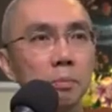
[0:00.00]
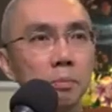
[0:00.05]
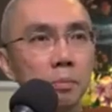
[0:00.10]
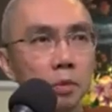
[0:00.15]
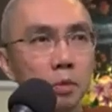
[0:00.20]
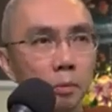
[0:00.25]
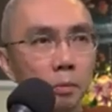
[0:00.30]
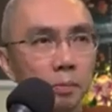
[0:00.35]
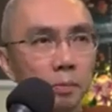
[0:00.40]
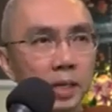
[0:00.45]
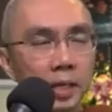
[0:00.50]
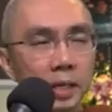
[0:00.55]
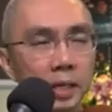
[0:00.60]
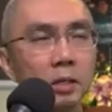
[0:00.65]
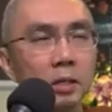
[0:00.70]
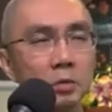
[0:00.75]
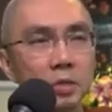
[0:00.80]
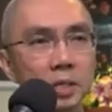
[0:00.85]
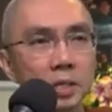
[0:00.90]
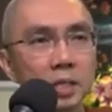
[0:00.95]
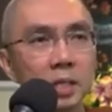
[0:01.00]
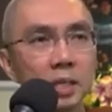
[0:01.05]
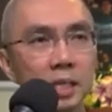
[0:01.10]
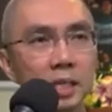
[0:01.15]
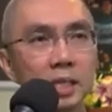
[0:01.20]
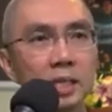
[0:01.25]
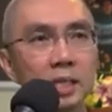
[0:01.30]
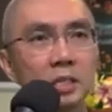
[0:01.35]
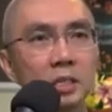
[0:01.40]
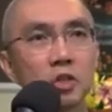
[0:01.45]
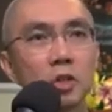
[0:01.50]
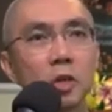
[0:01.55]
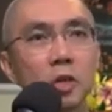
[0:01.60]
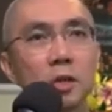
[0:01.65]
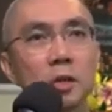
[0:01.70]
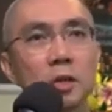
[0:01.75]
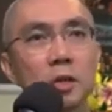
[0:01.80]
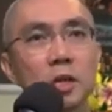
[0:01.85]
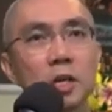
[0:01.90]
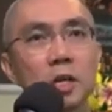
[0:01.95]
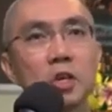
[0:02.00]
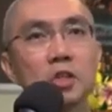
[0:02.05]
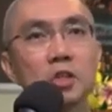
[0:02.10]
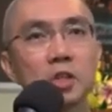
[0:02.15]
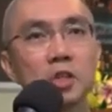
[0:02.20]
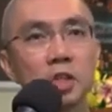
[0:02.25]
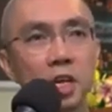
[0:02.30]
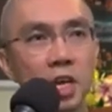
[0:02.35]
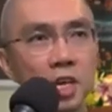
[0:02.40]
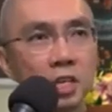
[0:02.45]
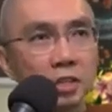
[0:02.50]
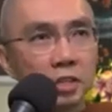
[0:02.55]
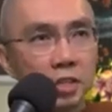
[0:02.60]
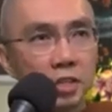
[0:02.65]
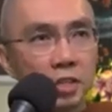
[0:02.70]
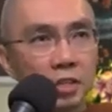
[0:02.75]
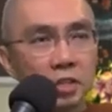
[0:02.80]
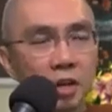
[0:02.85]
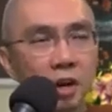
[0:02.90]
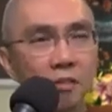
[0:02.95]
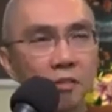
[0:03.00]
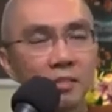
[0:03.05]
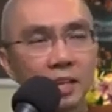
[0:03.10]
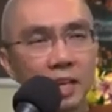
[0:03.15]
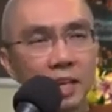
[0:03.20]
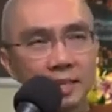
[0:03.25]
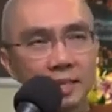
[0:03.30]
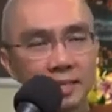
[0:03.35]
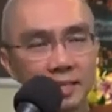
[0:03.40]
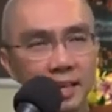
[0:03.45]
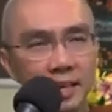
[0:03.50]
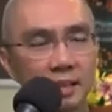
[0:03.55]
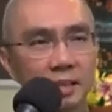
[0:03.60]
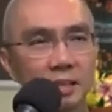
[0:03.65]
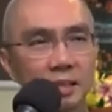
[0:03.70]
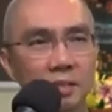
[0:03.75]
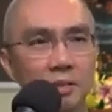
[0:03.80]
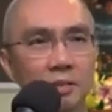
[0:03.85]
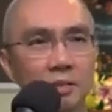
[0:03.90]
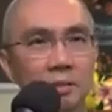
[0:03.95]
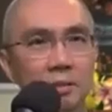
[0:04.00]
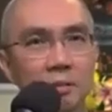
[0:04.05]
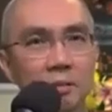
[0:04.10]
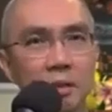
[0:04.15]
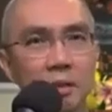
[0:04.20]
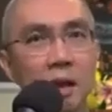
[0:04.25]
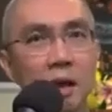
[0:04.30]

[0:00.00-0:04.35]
You begin to see its changes of that sadness